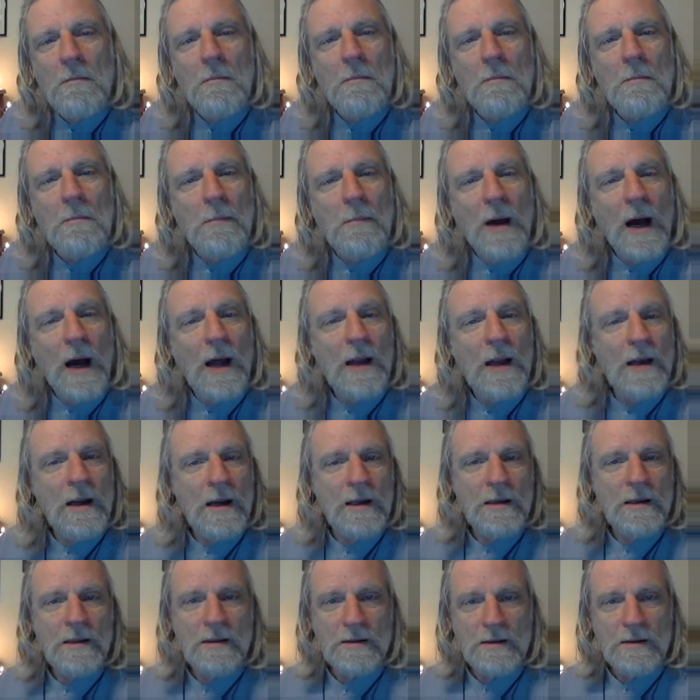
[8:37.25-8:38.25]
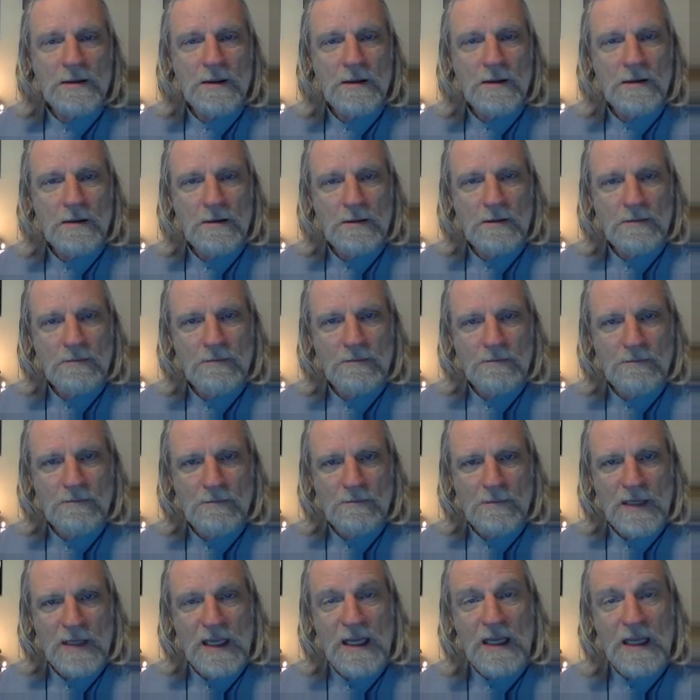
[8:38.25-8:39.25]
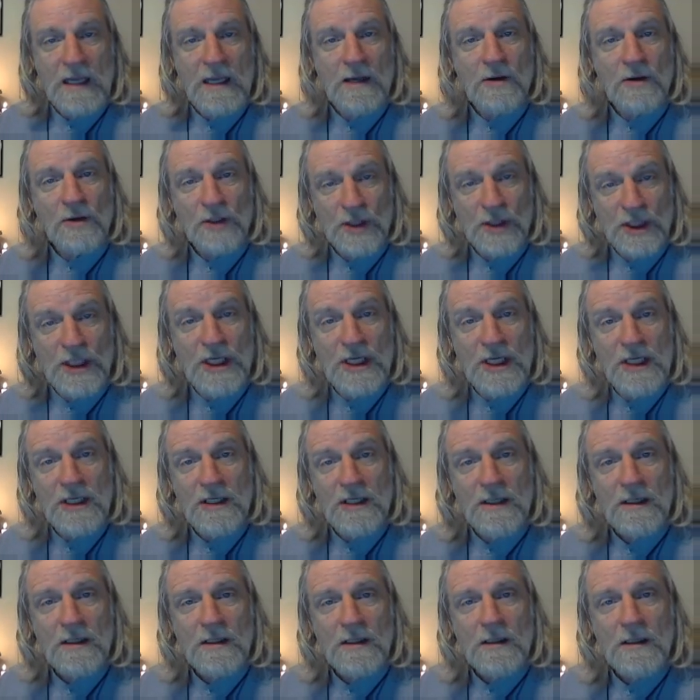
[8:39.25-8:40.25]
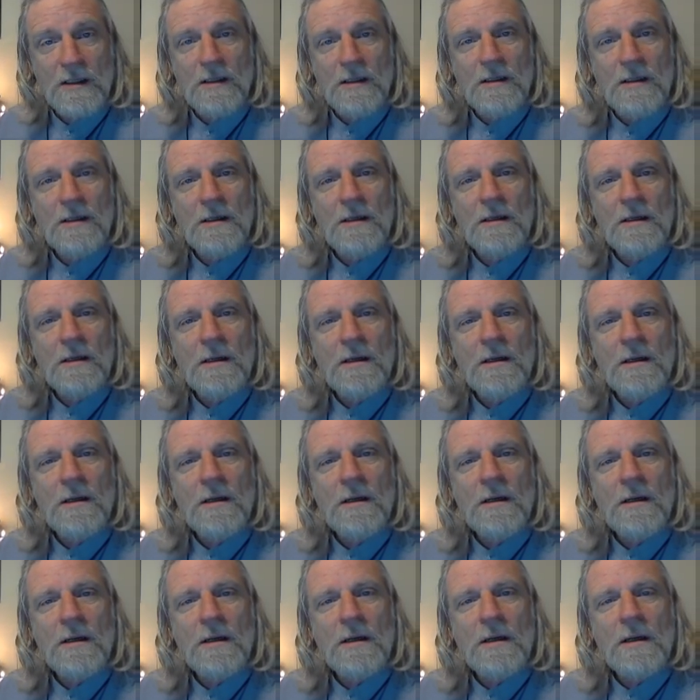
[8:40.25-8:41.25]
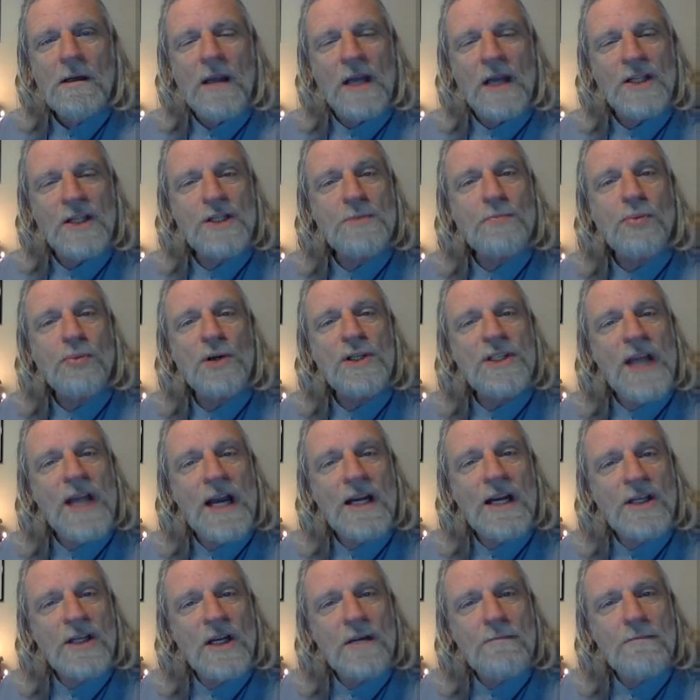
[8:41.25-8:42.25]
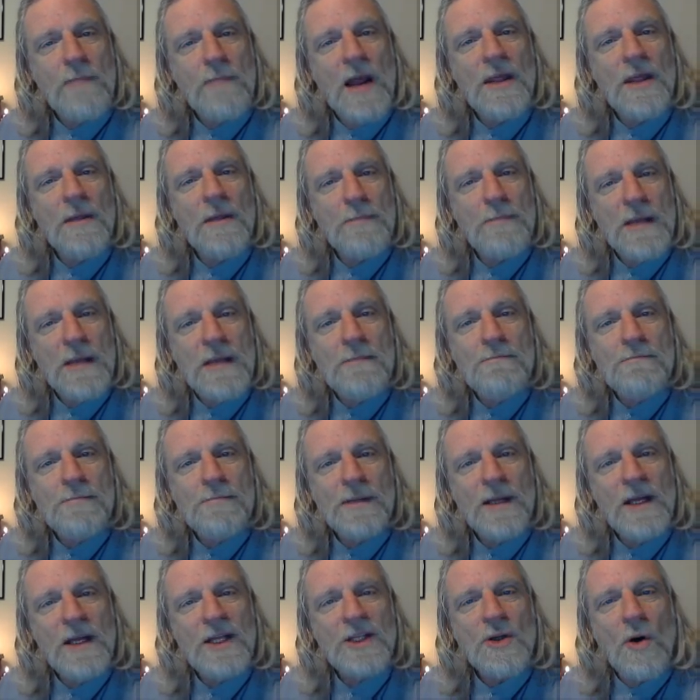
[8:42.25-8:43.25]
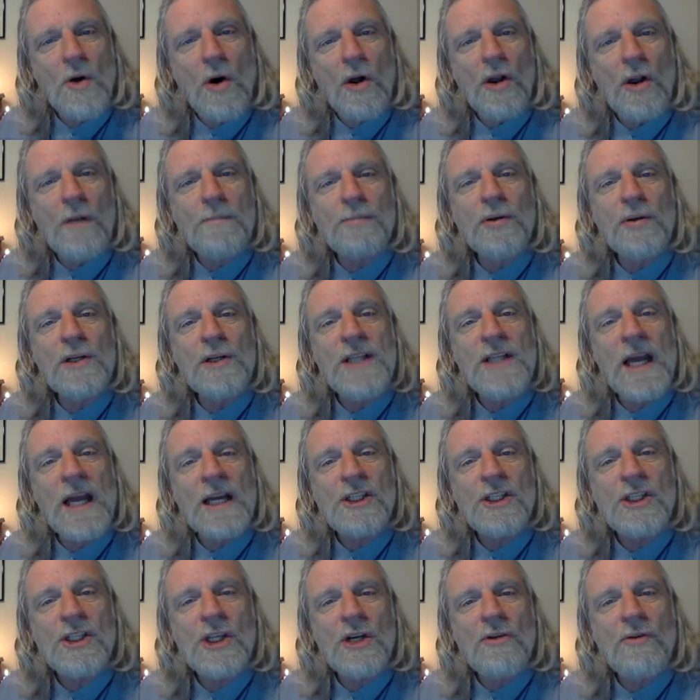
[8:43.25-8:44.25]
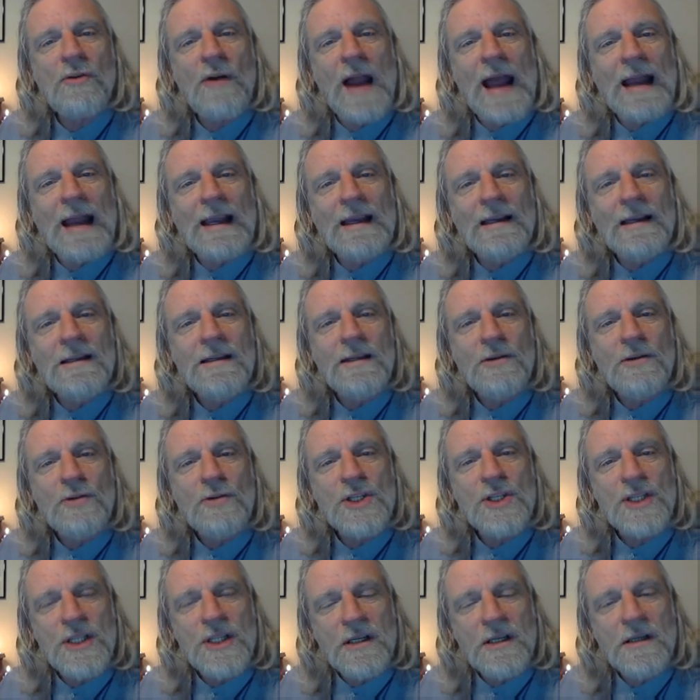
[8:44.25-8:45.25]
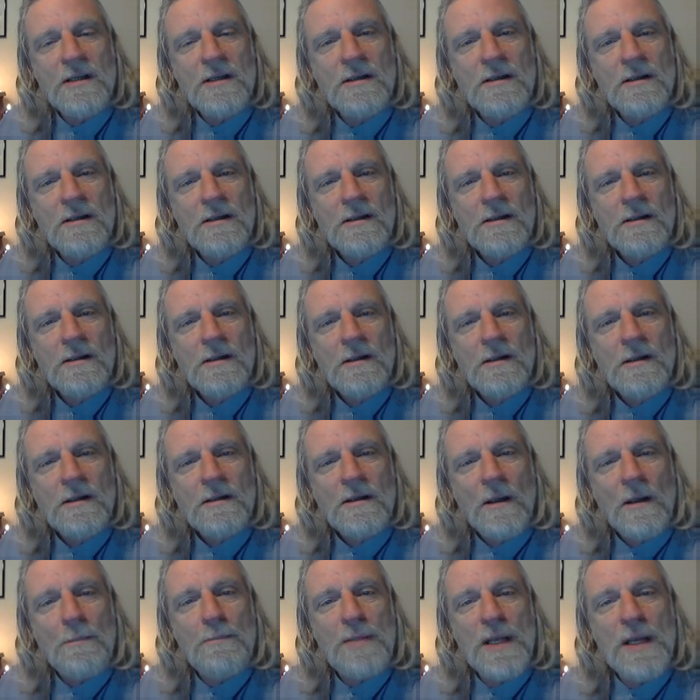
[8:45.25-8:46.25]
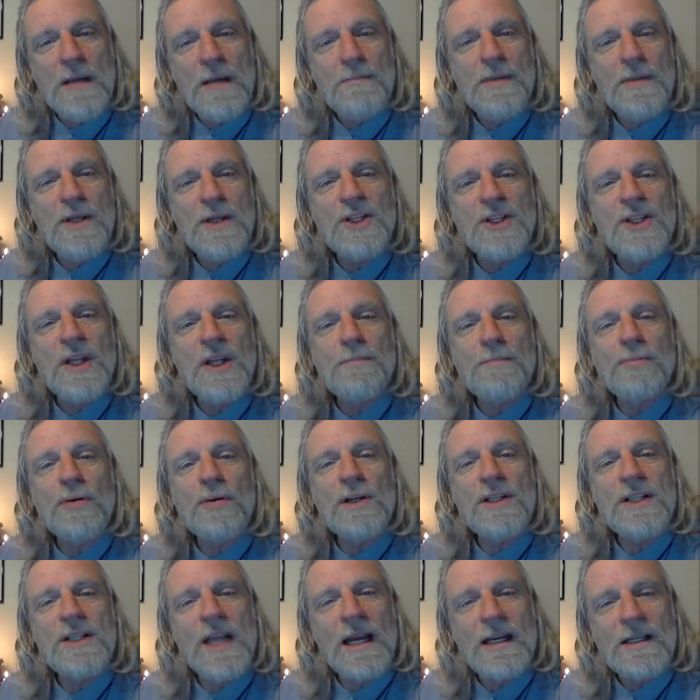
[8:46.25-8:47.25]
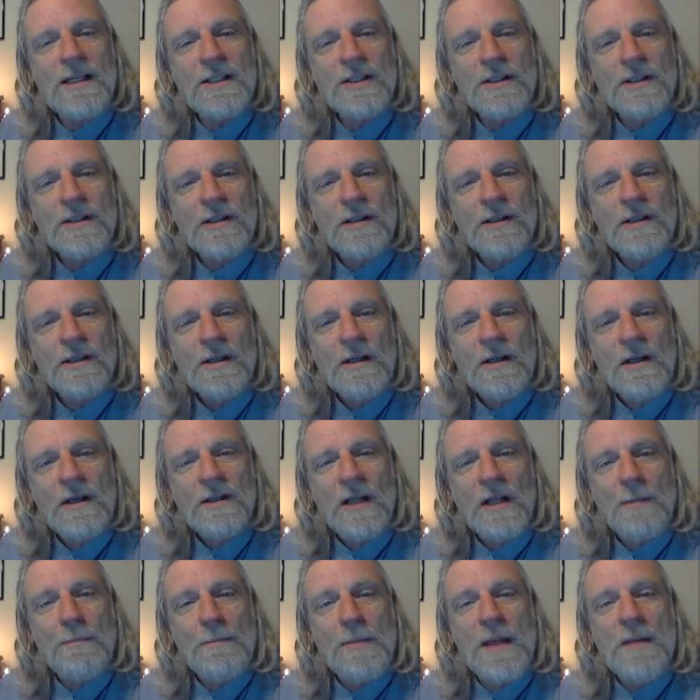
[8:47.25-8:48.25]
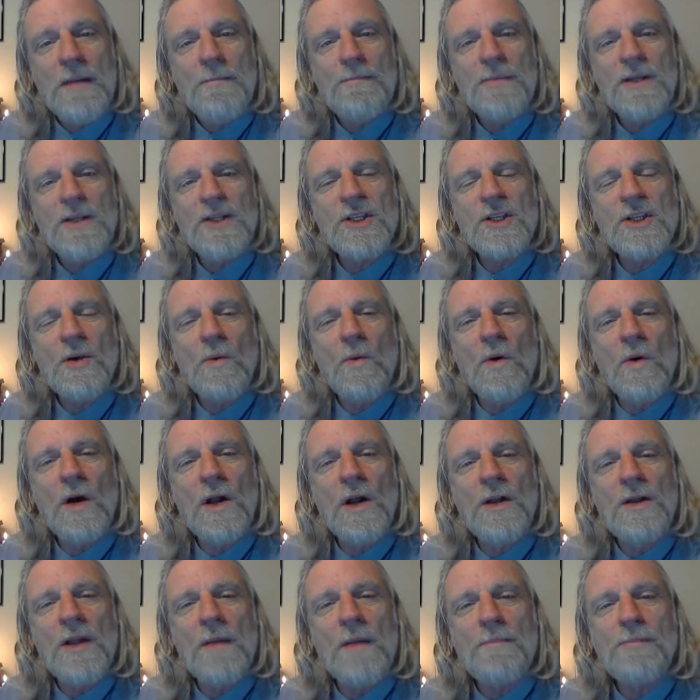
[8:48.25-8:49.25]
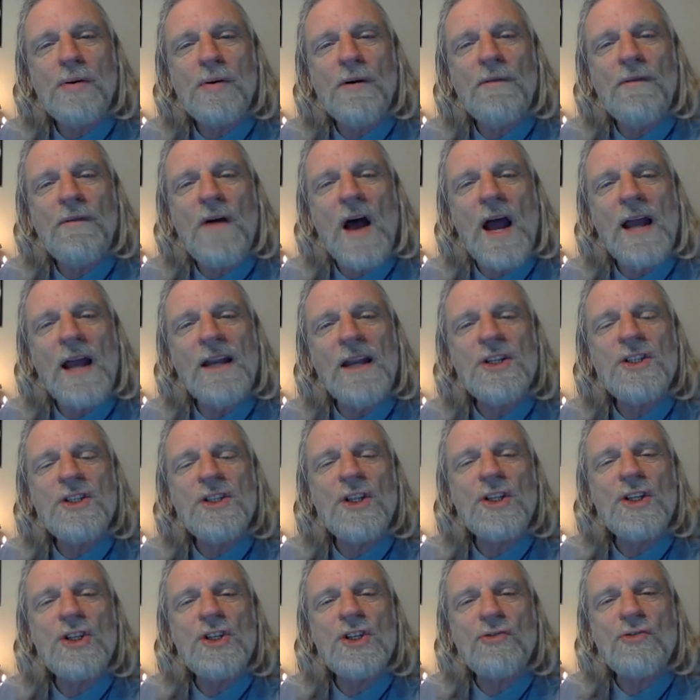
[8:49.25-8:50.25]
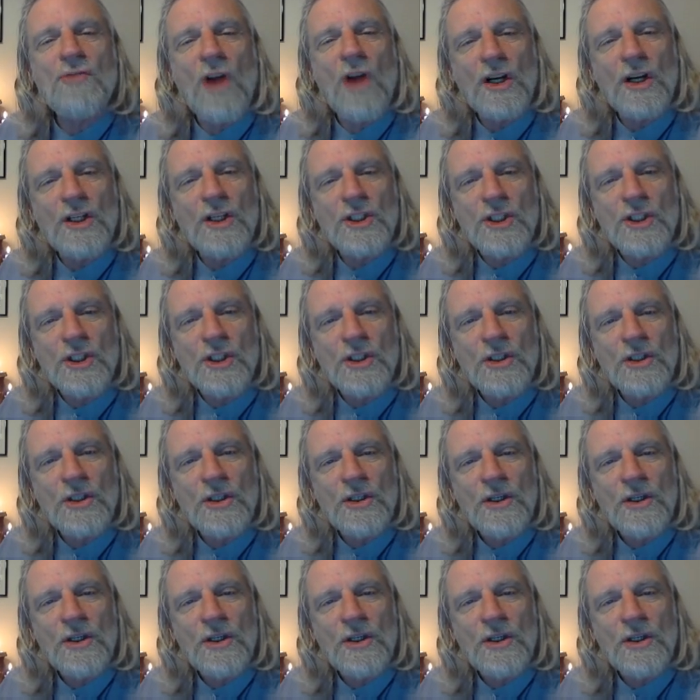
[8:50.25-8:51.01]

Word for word: But he or she gets protected by the pimp. It's all a protection racket, you see. The pimp is the protector. The pimp is the one that provides the structure